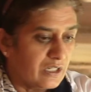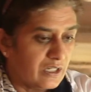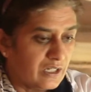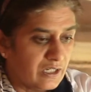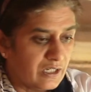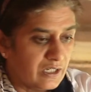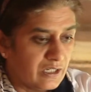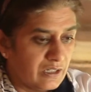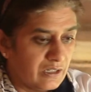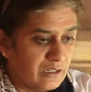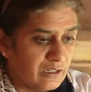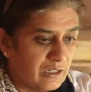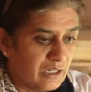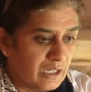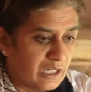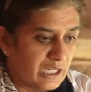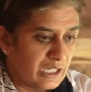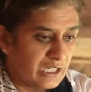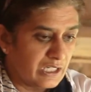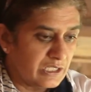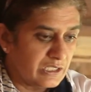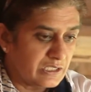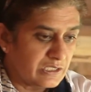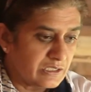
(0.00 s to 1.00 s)
and
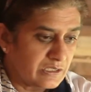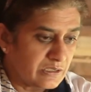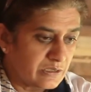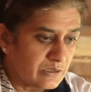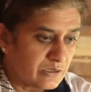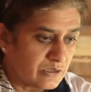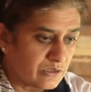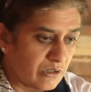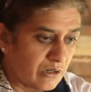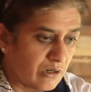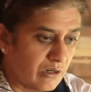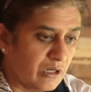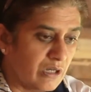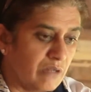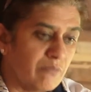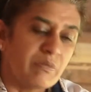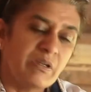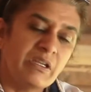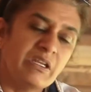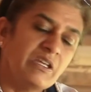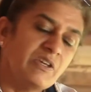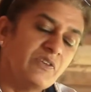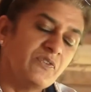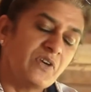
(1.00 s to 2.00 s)
I strongly
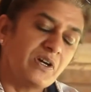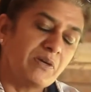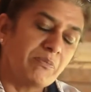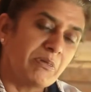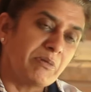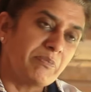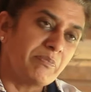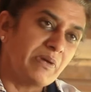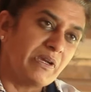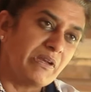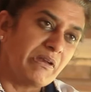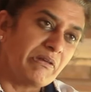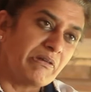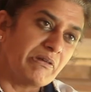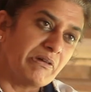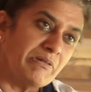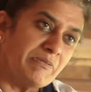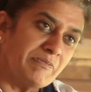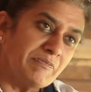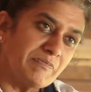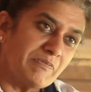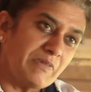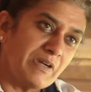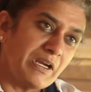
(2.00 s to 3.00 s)
believe I'm a painter
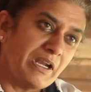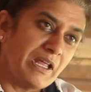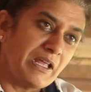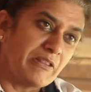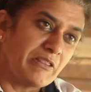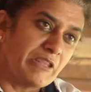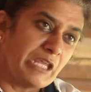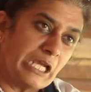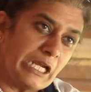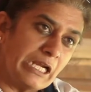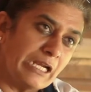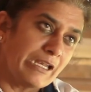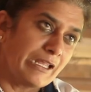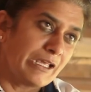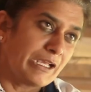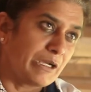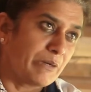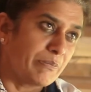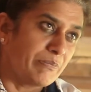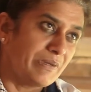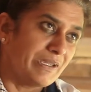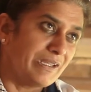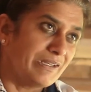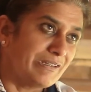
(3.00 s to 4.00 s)
and I think like a
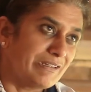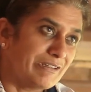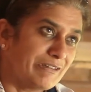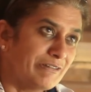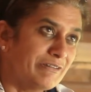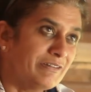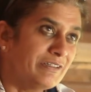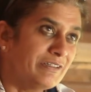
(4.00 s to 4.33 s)
painter.